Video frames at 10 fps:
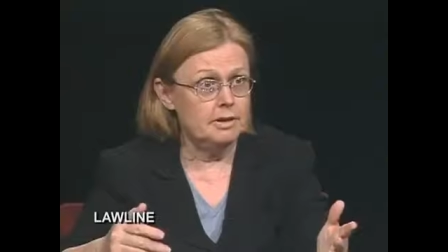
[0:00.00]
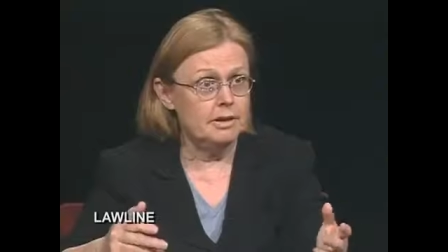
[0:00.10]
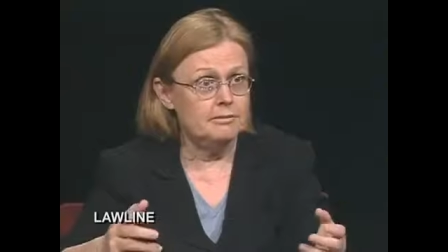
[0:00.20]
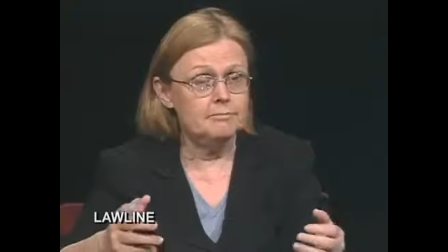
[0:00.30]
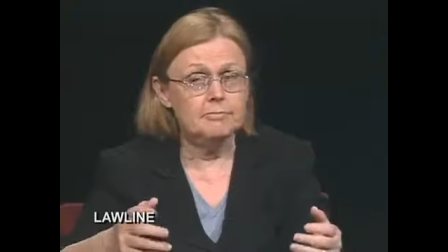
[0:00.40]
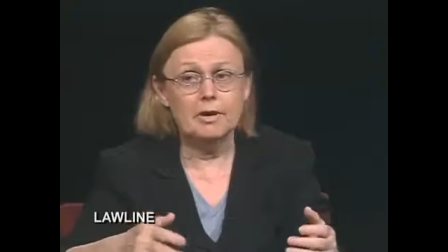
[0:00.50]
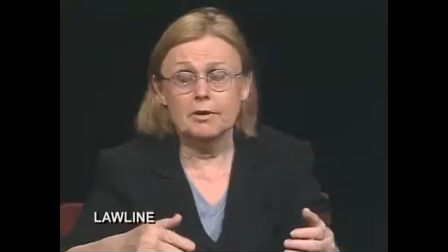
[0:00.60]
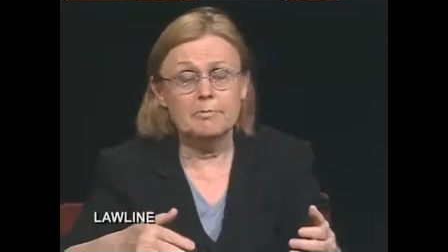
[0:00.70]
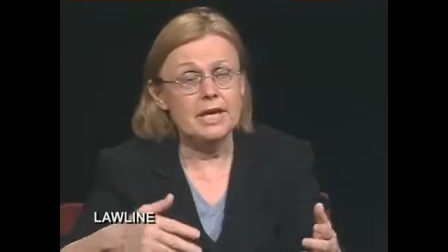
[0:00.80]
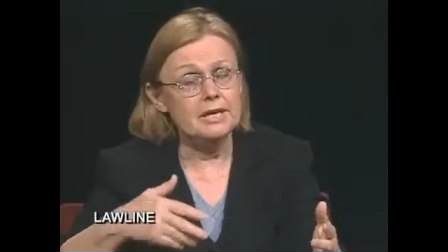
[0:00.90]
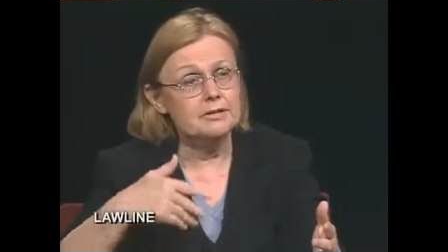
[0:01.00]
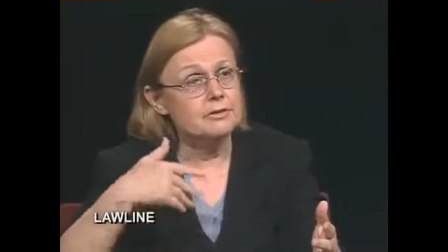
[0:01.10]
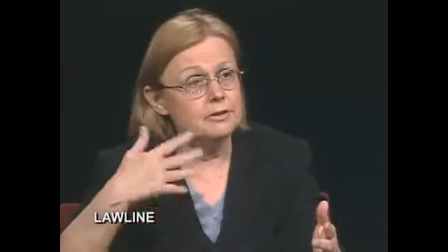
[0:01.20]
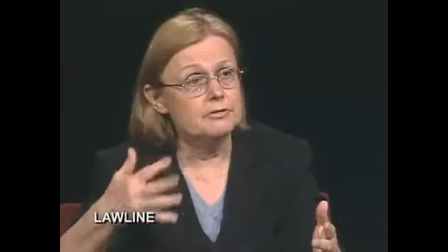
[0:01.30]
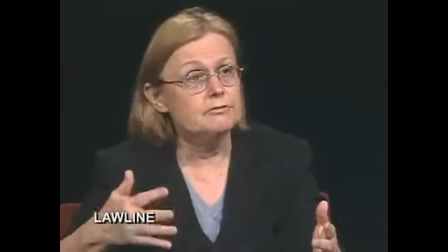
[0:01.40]
our, our
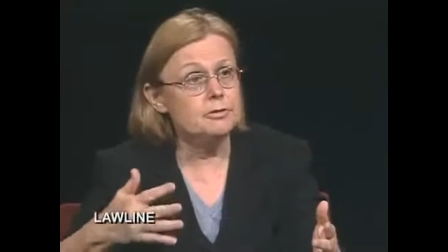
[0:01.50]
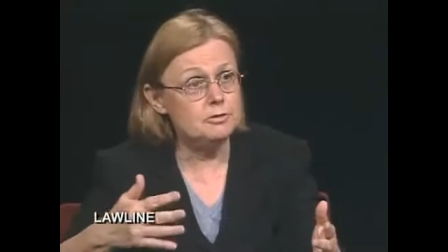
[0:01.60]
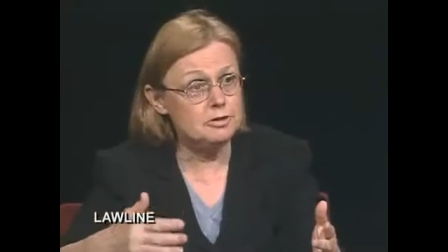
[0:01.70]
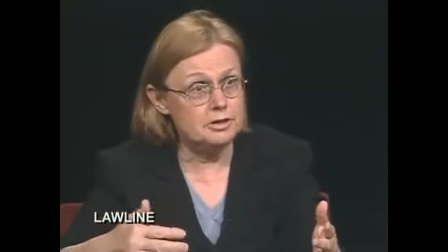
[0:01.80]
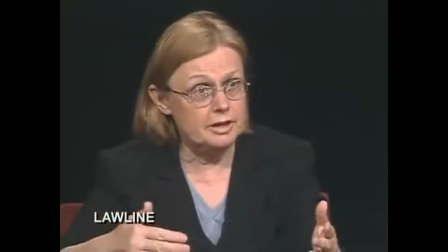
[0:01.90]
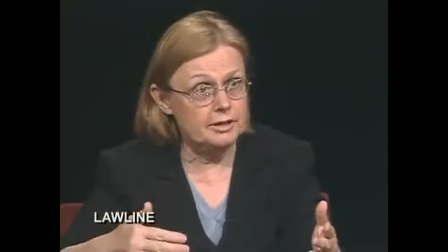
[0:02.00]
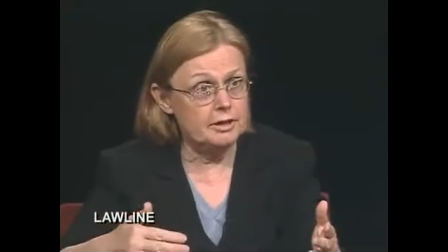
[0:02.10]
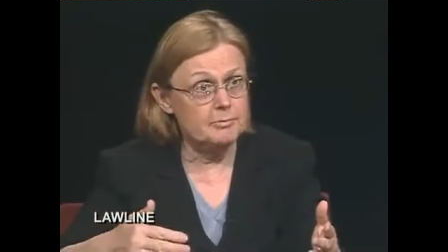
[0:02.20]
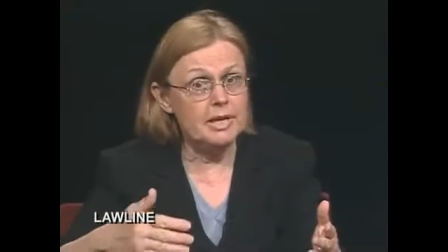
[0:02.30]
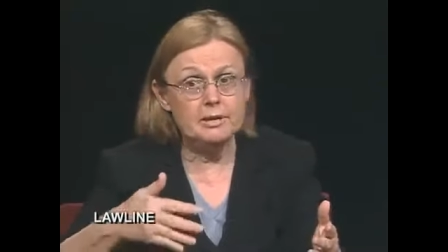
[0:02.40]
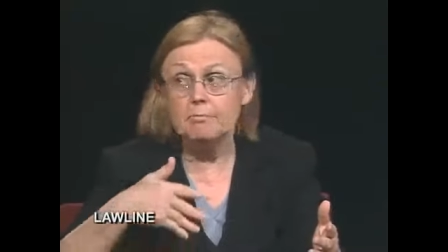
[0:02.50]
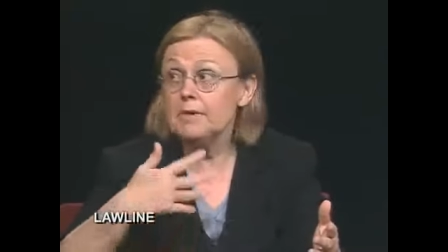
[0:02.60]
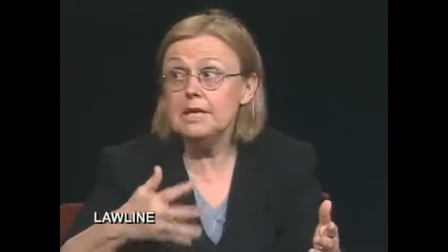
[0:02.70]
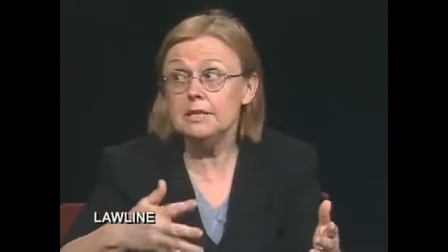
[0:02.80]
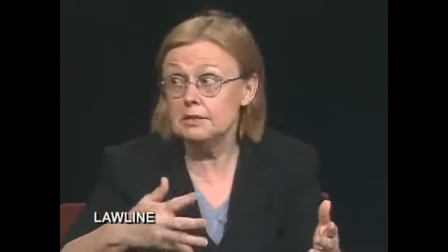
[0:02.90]
main food our main
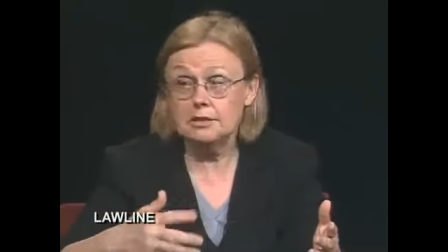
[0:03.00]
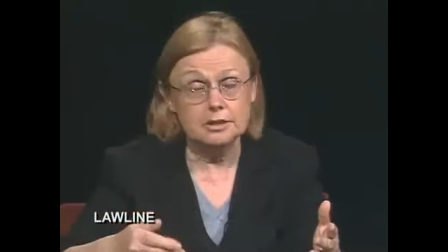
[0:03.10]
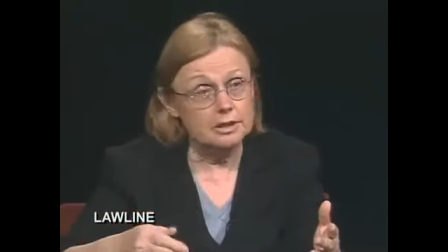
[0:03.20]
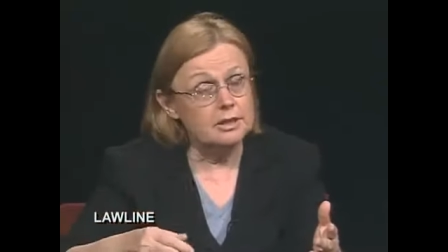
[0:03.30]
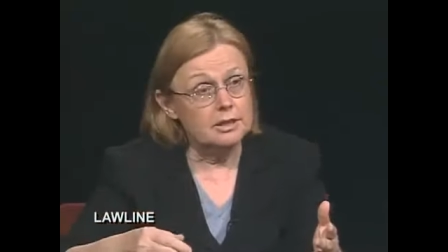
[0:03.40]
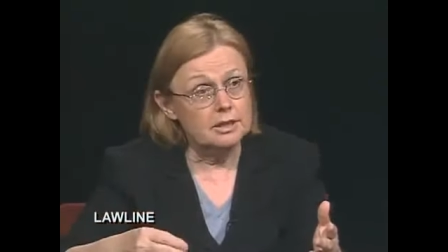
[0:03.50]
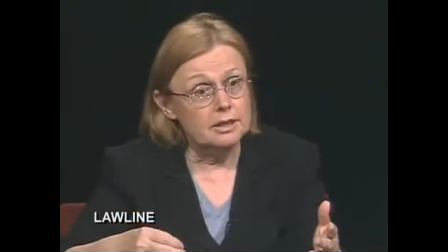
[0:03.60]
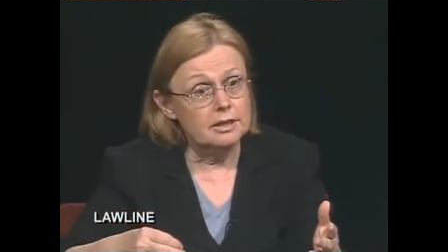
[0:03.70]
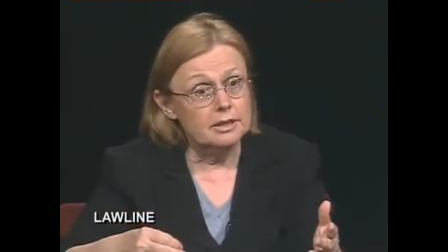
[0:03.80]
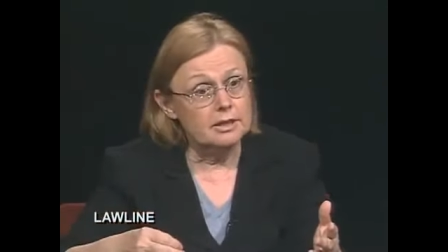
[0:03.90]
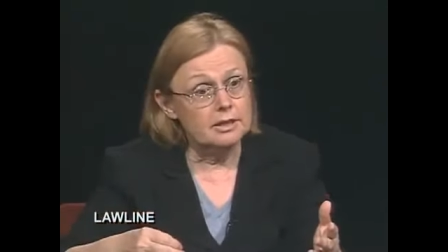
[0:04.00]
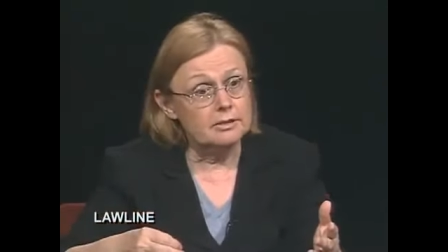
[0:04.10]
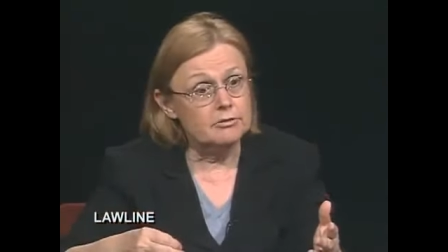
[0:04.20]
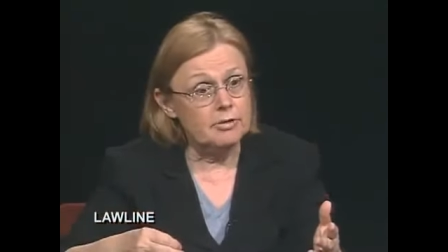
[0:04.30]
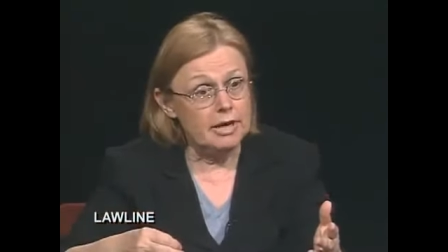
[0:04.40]
meat mm -hmm.
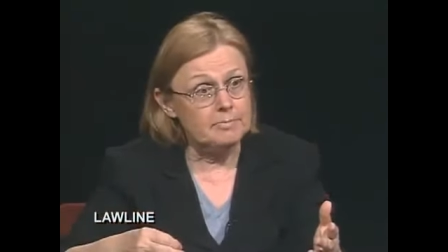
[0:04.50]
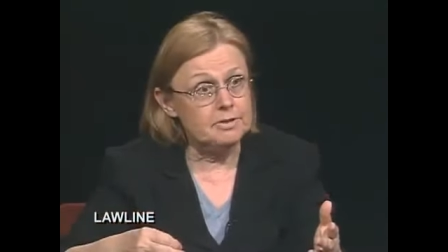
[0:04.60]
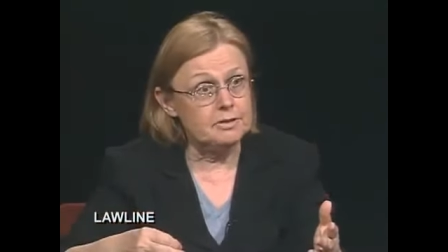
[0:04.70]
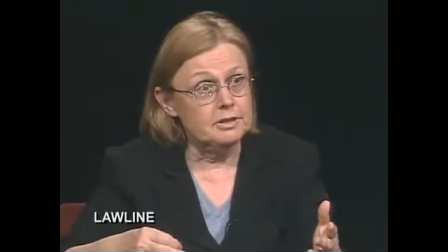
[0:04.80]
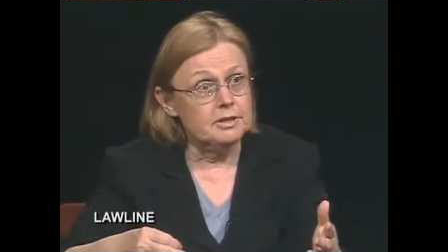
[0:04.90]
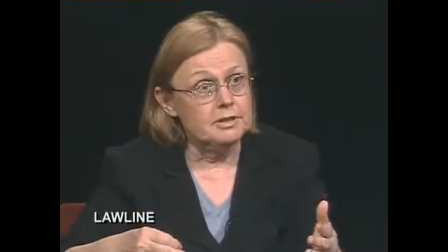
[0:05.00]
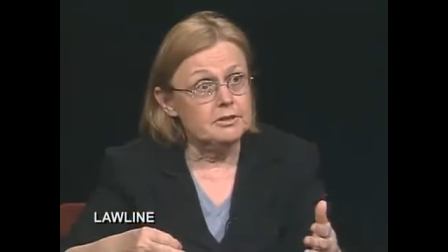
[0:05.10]
uh, crops.